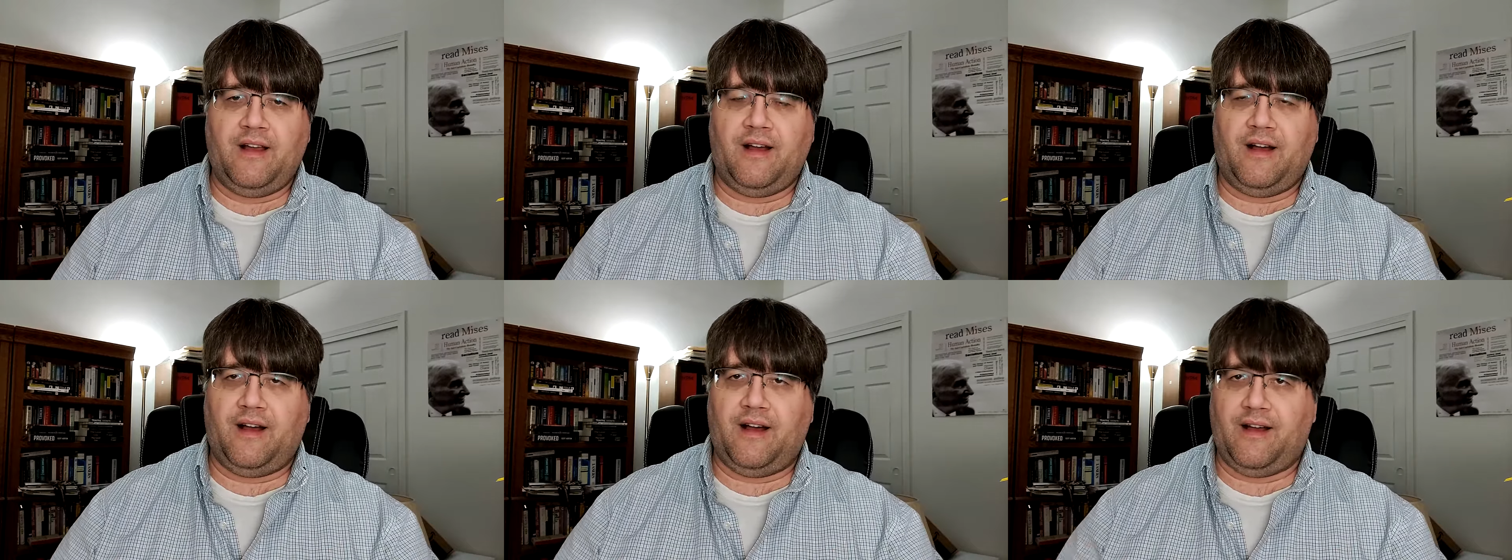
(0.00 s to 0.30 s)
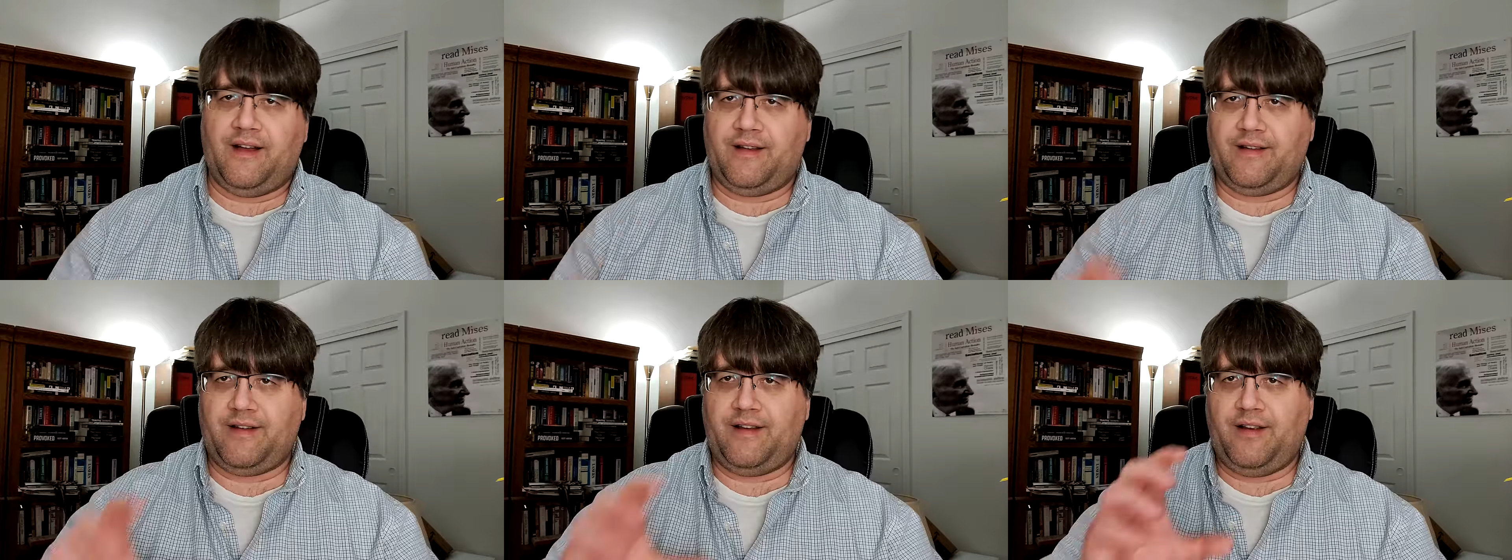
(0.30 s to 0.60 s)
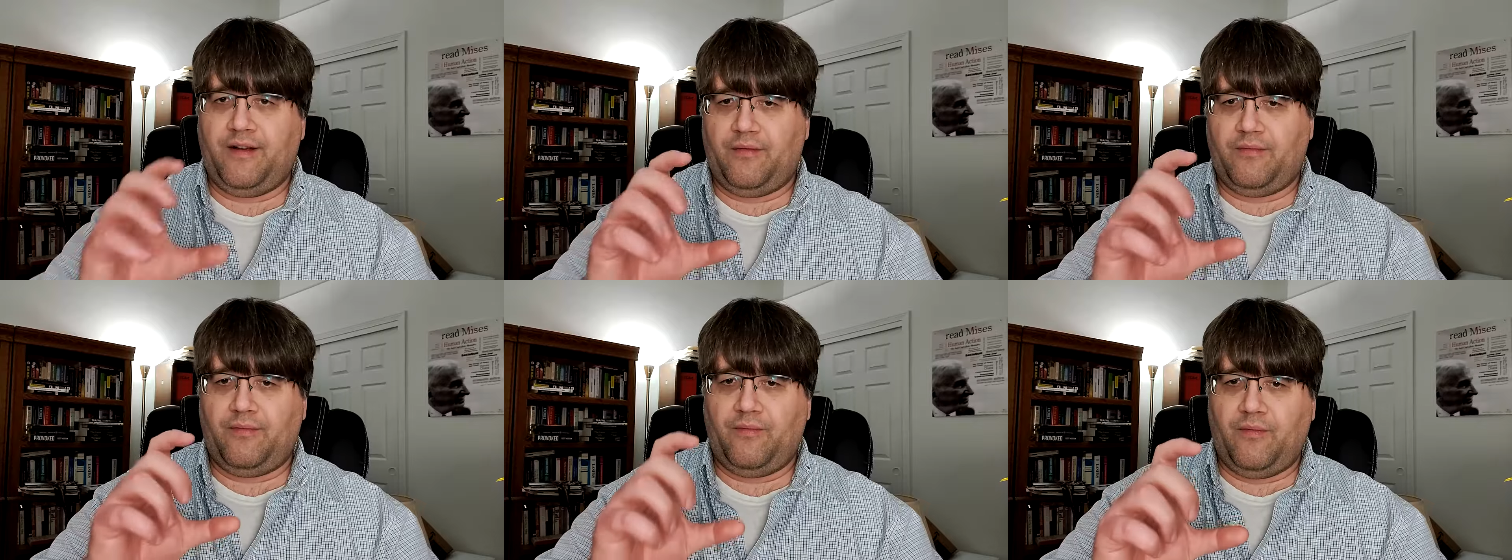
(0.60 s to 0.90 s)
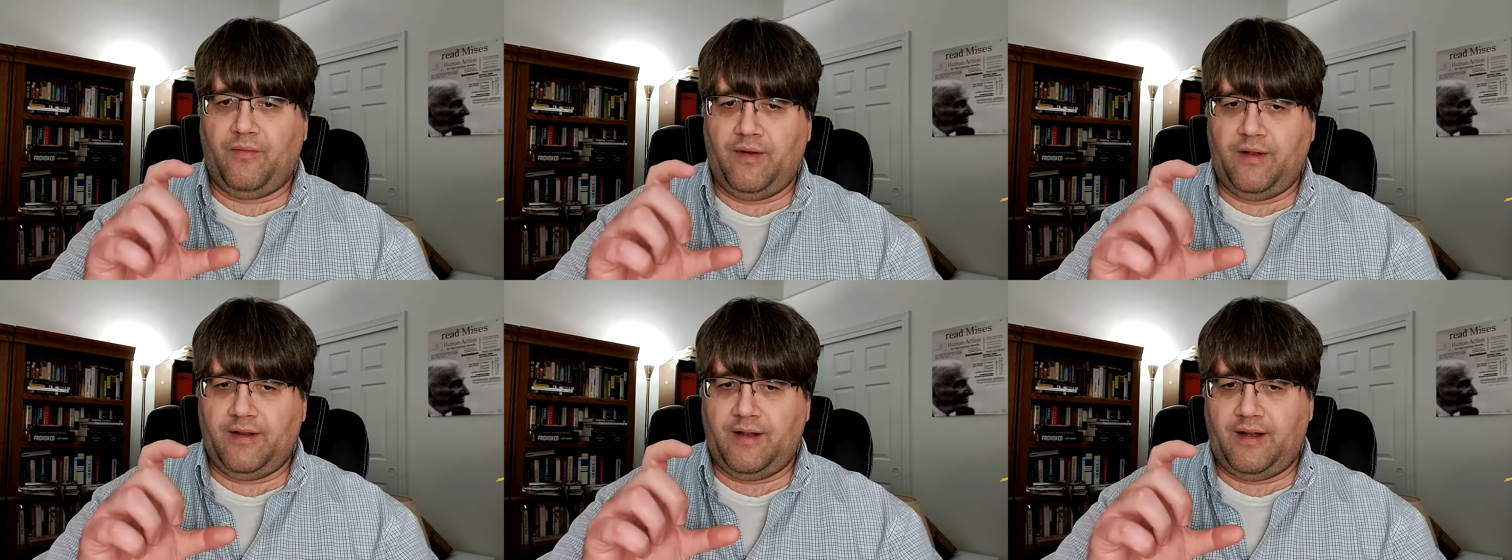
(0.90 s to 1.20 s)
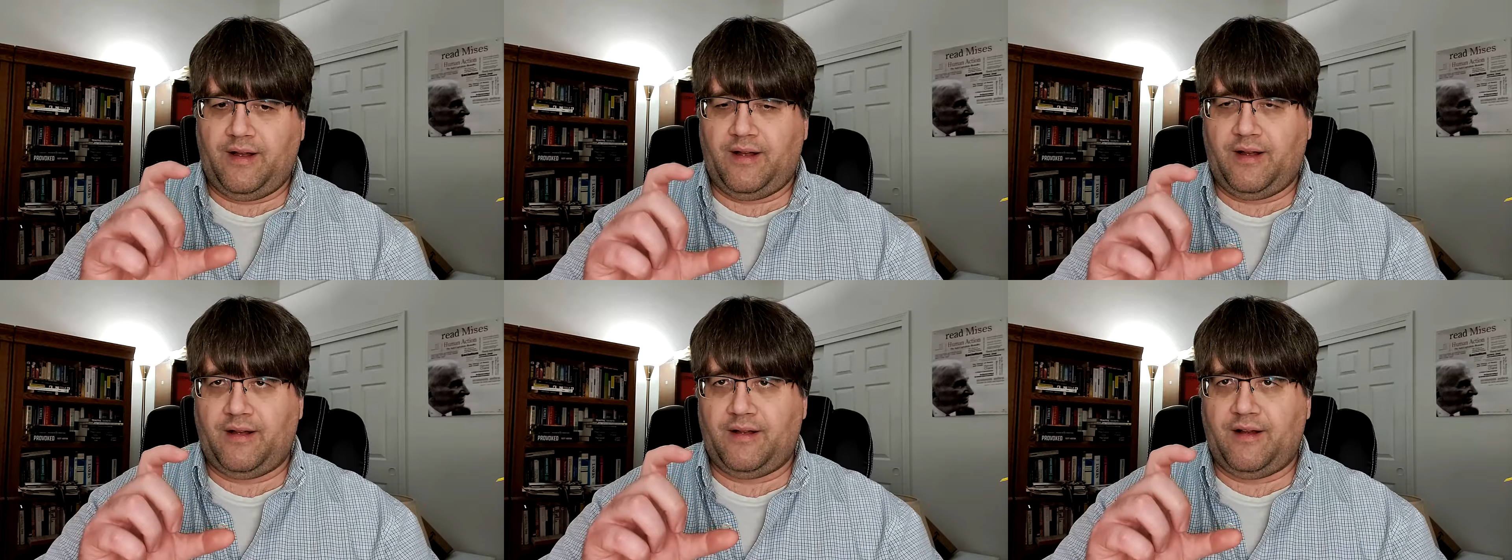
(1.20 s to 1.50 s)

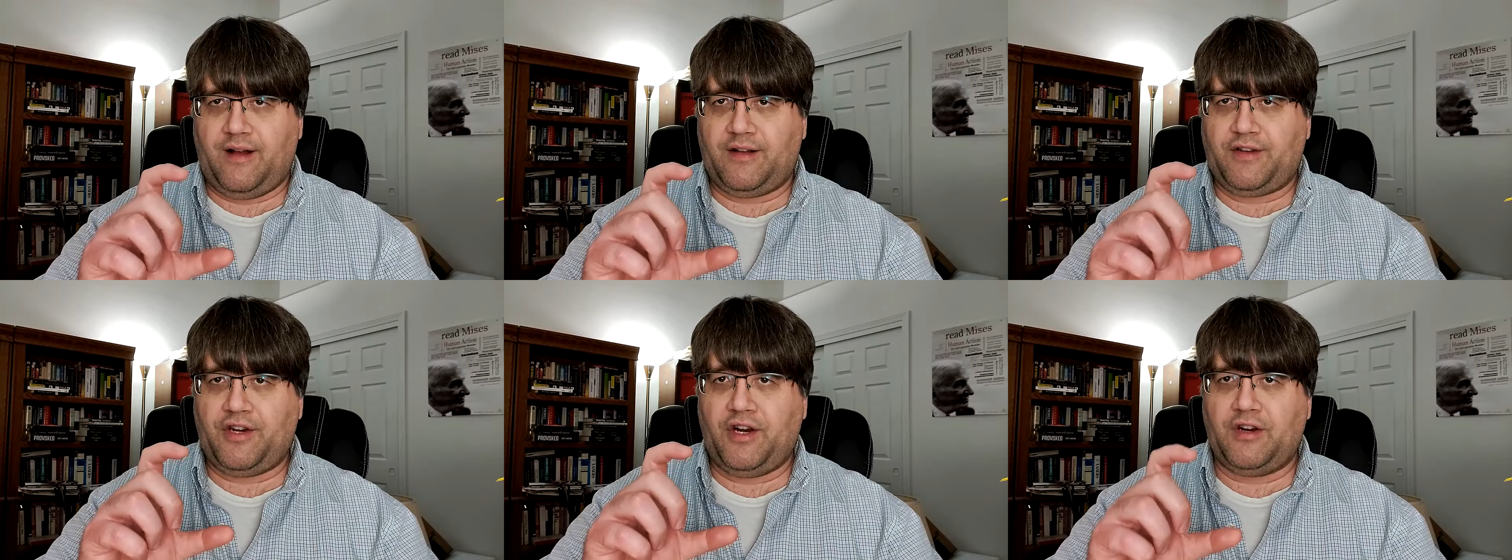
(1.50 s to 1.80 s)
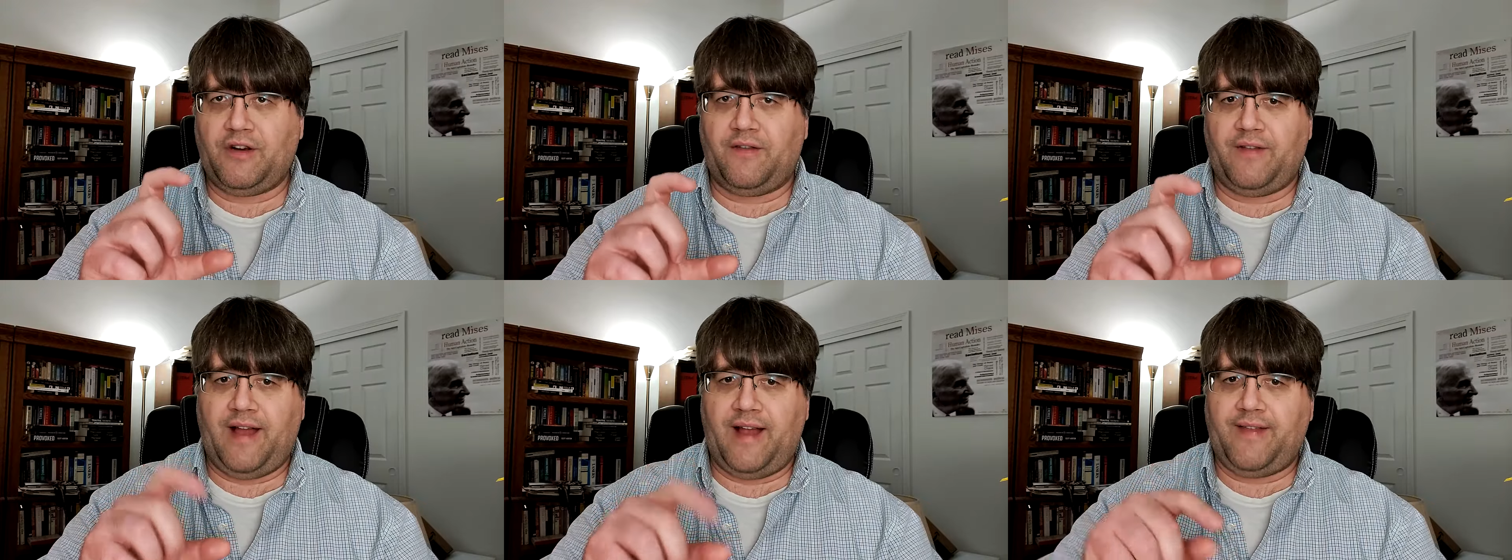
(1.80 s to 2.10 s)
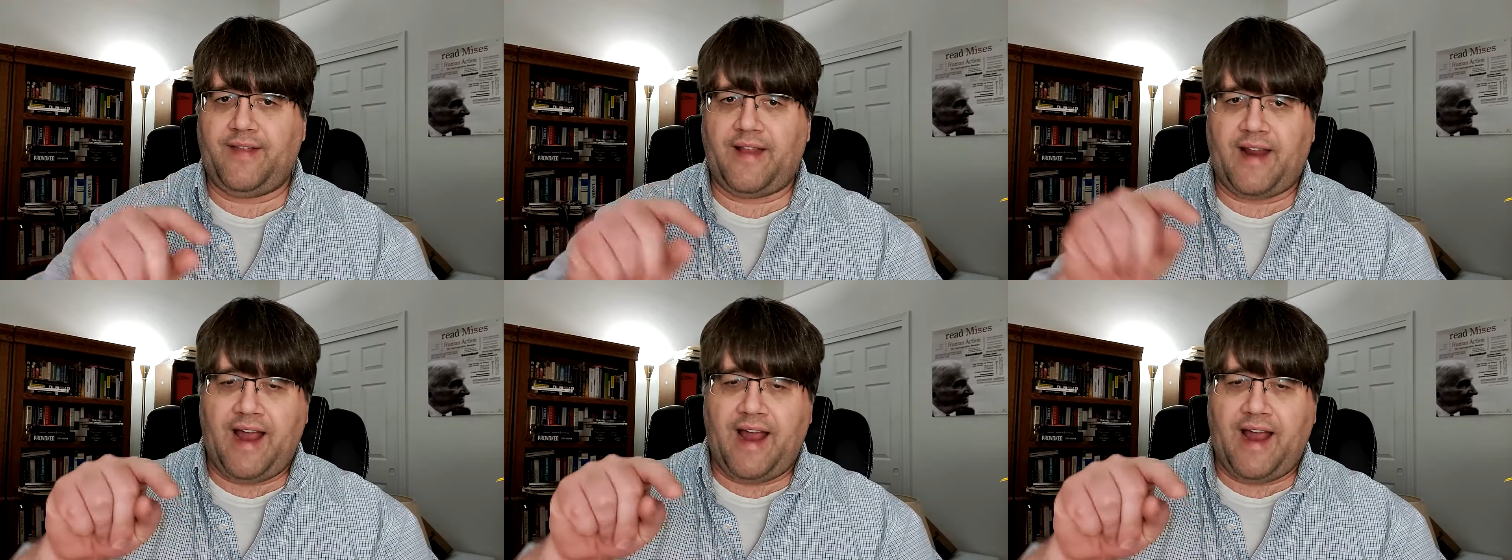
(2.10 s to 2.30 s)
a chunk of land,